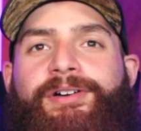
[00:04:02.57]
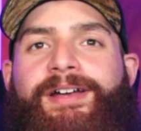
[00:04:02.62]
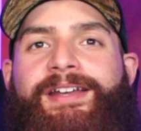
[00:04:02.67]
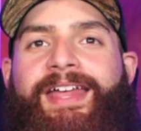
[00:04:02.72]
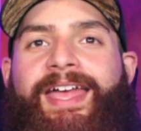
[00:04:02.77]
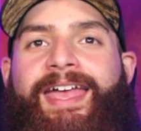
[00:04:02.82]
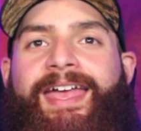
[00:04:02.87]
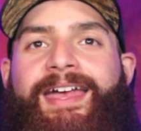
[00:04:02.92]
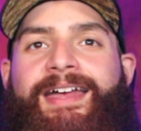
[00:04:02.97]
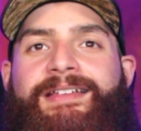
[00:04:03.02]

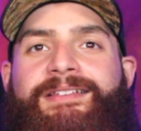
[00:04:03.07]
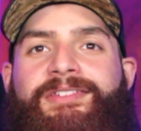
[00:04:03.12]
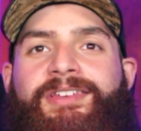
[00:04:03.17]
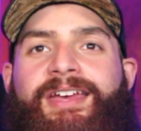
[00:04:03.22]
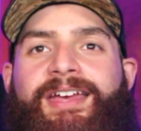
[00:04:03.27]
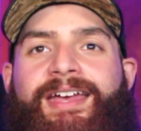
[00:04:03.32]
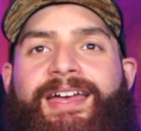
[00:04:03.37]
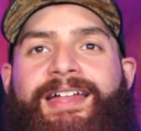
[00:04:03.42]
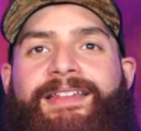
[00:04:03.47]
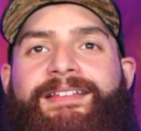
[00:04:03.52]
hands,
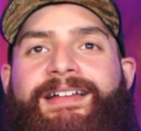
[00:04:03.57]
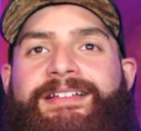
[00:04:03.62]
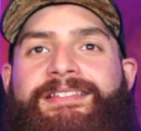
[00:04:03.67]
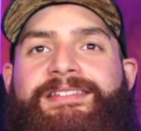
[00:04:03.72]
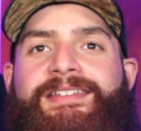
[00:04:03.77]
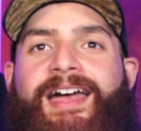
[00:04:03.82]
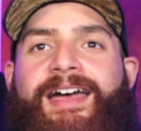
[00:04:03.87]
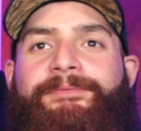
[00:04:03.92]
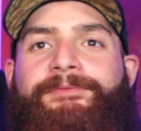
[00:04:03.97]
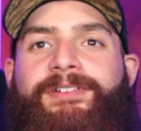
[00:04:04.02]
and let's
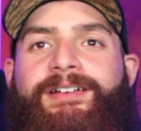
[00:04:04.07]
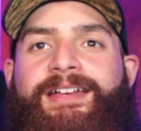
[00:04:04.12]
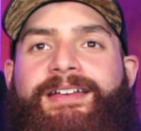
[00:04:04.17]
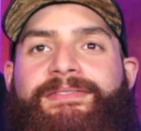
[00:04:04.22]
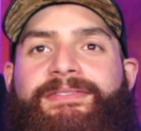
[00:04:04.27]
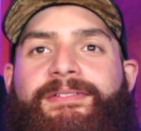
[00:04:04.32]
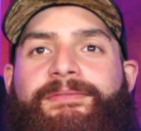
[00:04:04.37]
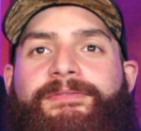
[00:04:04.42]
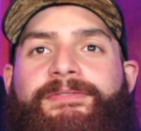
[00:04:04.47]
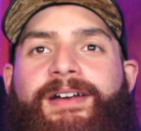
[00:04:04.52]
not
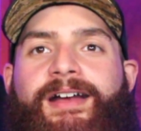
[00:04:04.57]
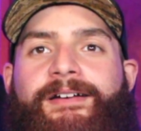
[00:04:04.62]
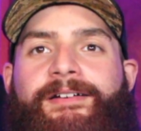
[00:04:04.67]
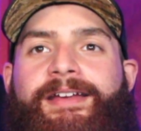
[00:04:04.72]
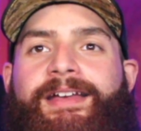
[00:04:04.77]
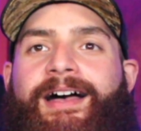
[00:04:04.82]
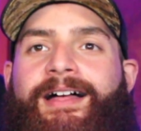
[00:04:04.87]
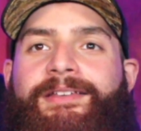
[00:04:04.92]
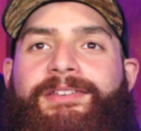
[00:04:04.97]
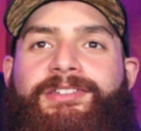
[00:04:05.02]
forget the
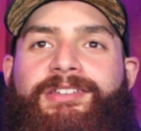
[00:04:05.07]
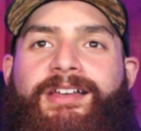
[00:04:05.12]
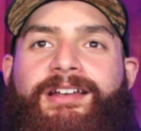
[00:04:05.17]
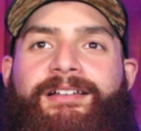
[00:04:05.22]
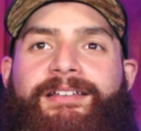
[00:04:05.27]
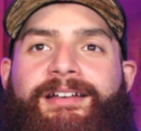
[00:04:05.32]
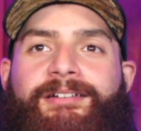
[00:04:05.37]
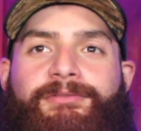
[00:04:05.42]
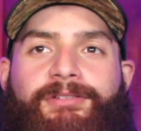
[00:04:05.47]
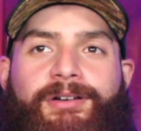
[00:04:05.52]
very
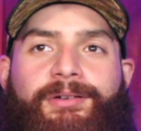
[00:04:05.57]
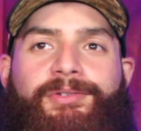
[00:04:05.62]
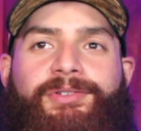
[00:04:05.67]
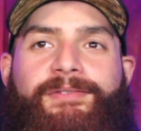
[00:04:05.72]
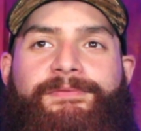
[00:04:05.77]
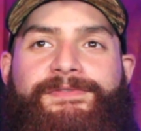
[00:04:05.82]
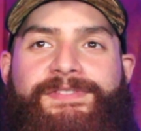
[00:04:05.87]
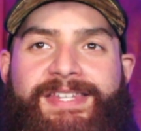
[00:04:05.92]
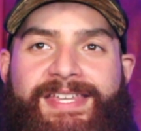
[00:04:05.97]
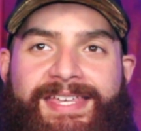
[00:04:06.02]
unsettling rows
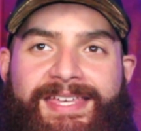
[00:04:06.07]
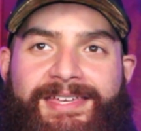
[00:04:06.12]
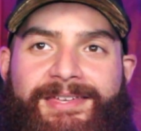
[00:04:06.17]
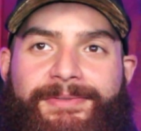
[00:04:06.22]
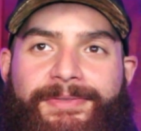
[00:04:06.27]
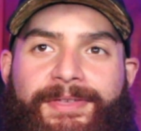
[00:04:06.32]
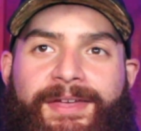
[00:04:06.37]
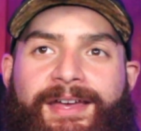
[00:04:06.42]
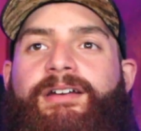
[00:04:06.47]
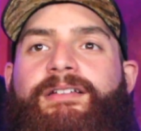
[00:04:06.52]
of
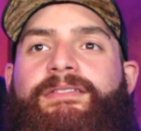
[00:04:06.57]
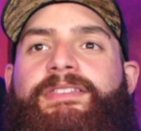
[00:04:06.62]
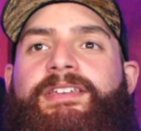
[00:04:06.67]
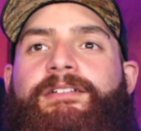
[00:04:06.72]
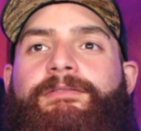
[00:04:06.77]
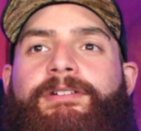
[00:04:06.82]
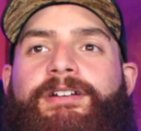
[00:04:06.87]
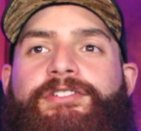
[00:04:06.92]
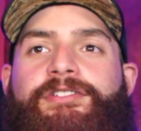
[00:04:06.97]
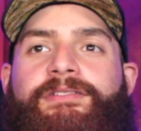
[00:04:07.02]
teeth, the
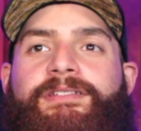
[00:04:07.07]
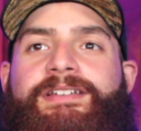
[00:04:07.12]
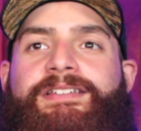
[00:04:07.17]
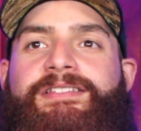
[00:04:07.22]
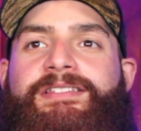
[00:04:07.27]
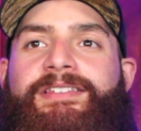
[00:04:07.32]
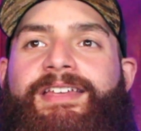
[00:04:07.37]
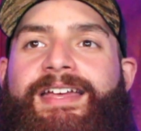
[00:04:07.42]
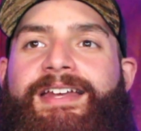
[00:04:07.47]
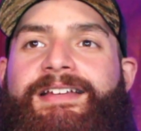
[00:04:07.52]
originally
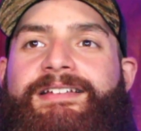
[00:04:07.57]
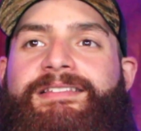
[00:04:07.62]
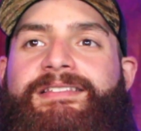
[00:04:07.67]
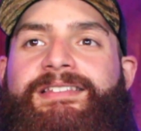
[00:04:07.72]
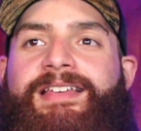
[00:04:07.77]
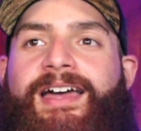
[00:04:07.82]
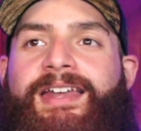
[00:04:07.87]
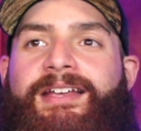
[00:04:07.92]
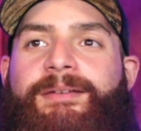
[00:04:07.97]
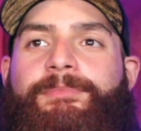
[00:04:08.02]
slated
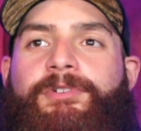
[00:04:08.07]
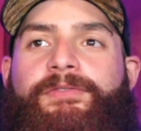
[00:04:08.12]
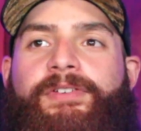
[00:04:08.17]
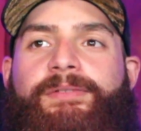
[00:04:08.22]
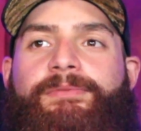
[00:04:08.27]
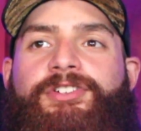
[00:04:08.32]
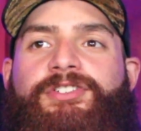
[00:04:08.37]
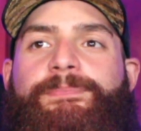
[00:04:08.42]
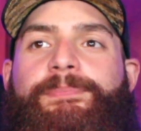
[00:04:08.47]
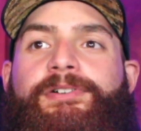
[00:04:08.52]
Sonic movie
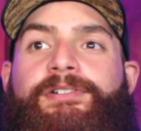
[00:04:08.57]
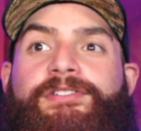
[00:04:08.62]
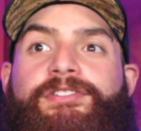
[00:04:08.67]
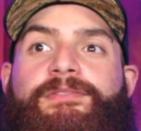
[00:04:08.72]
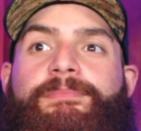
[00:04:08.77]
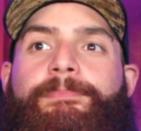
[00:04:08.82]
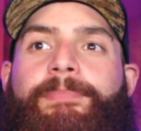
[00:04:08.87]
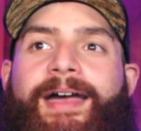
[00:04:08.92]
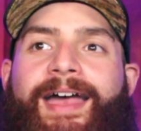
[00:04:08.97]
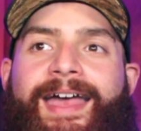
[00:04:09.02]
was
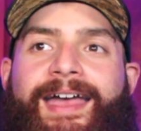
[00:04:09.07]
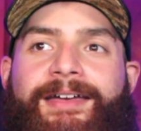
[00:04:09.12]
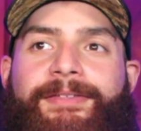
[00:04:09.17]
pushed back,